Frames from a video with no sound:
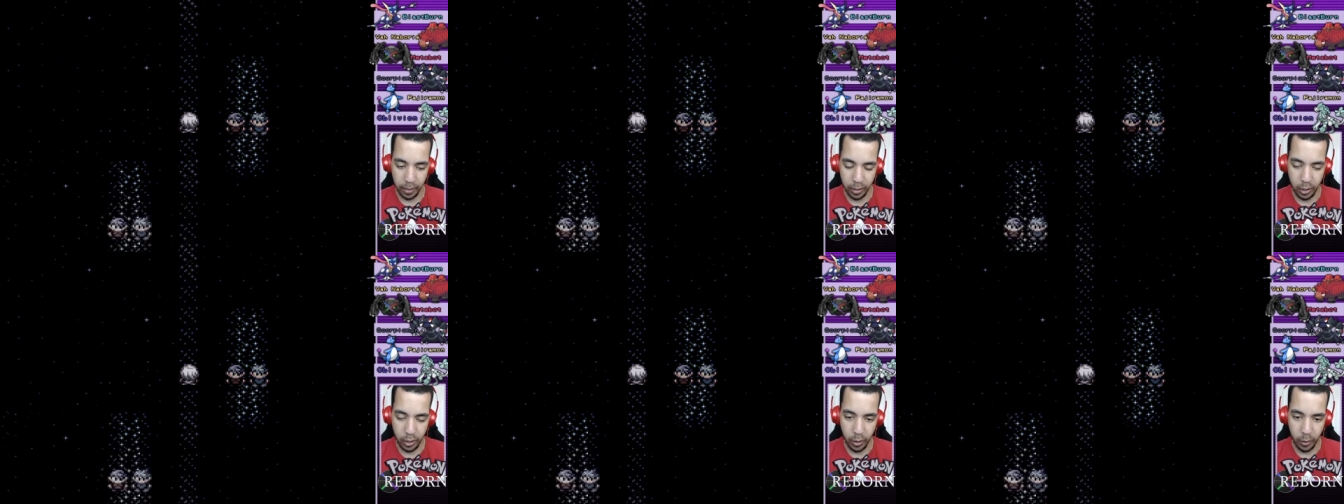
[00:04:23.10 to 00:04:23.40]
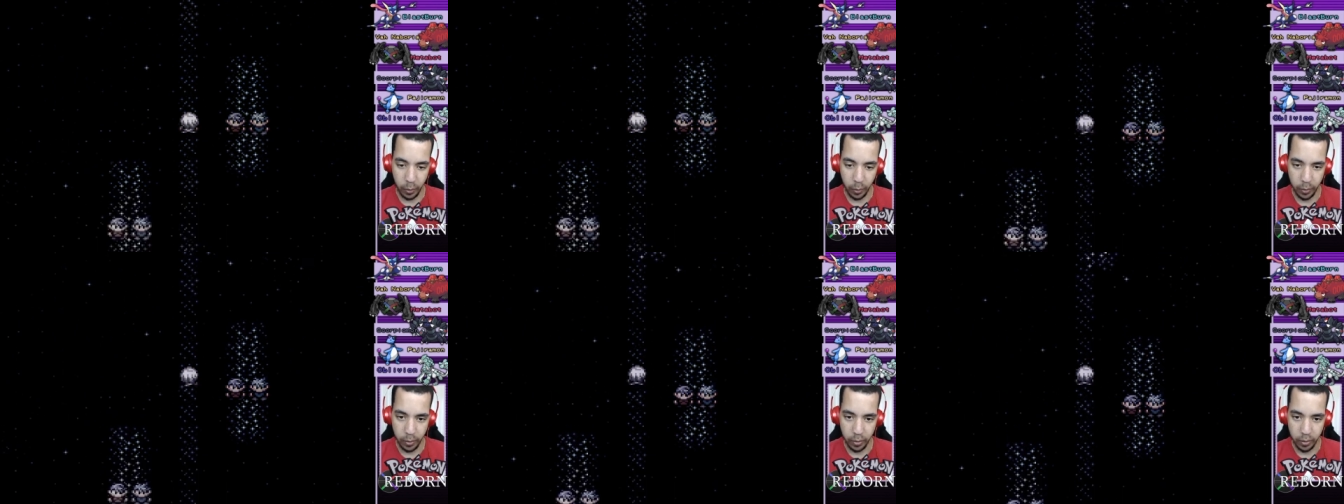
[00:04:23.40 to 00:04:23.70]
than
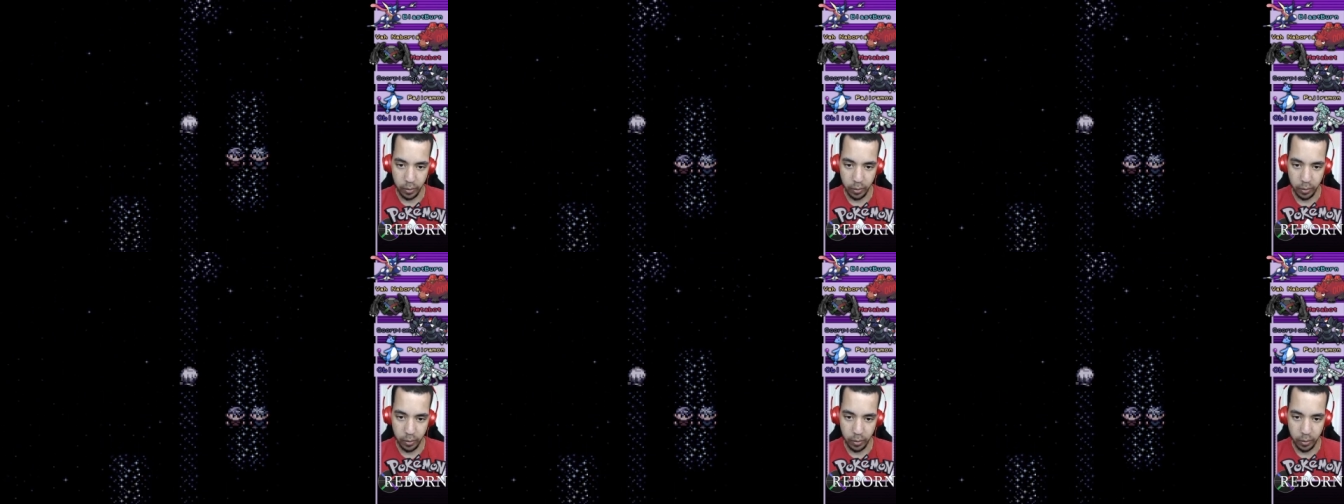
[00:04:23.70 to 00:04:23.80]
you.